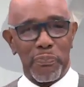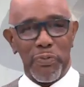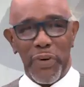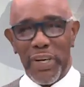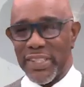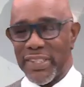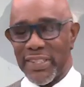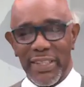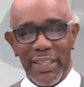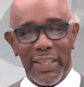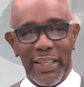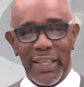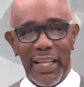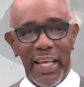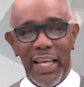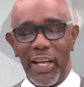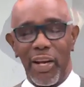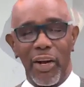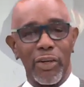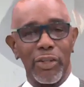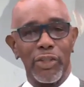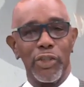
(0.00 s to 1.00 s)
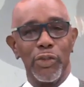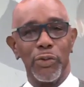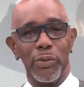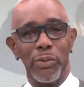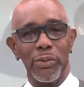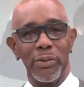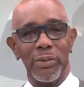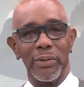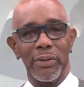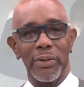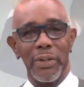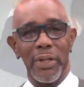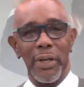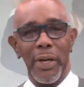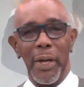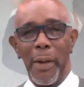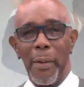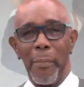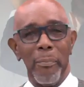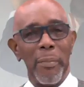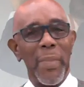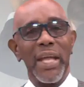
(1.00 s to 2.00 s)
pressing in on you?
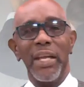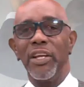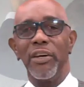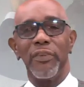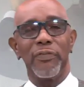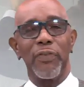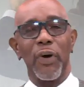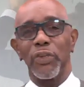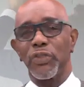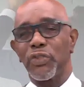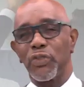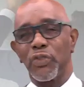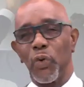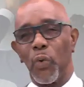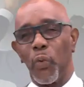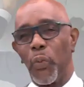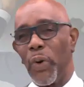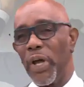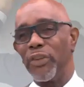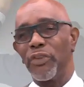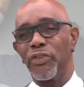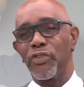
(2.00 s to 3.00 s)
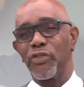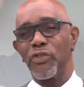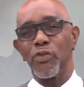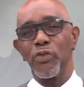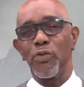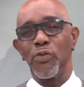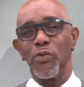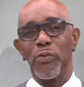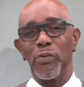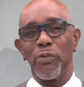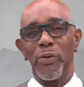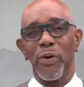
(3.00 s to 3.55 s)
Many of us went through